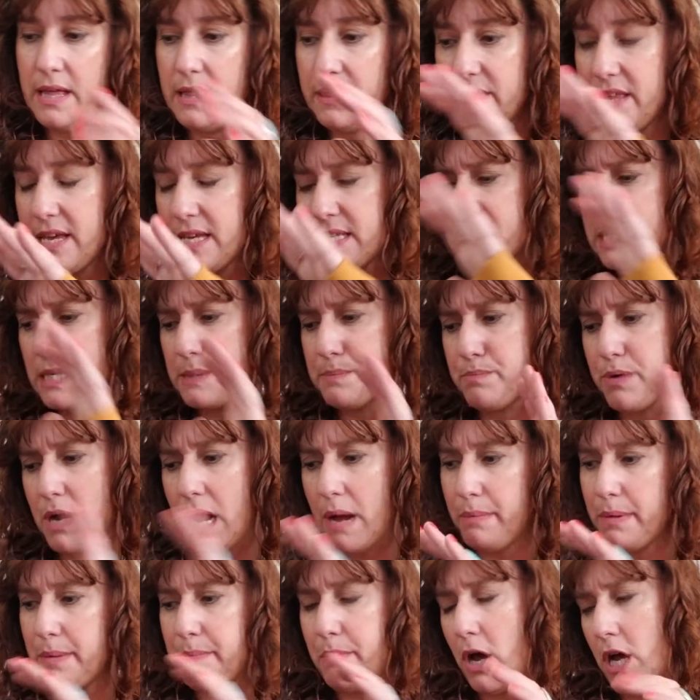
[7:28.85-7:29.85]
This is
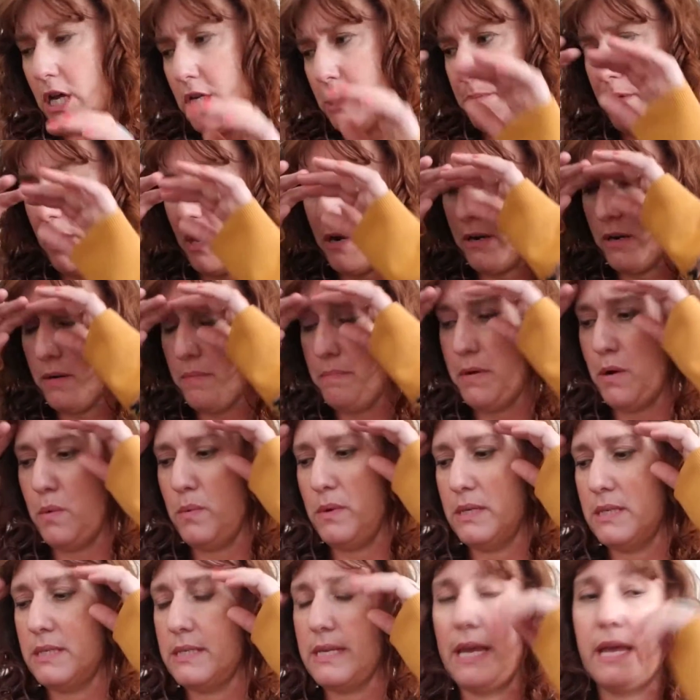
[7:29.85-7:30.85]
probably Poshmark, but
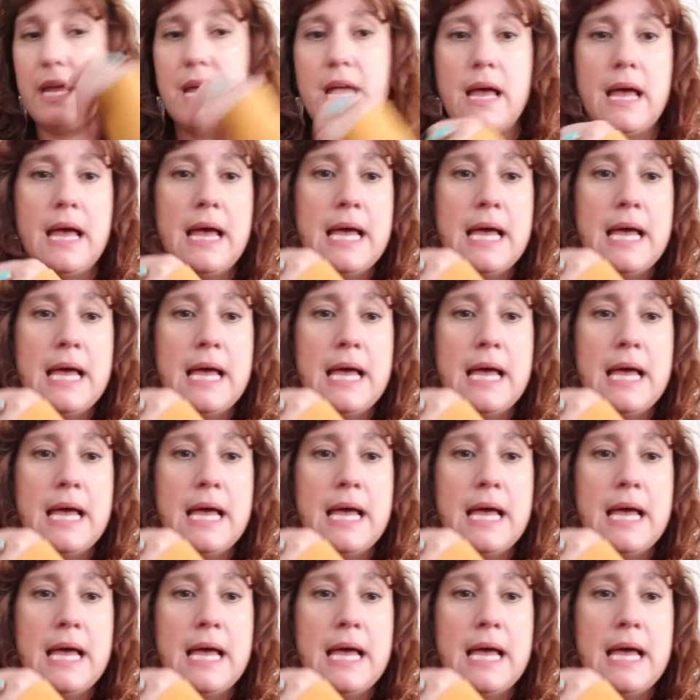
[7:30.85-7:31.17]
we'll see.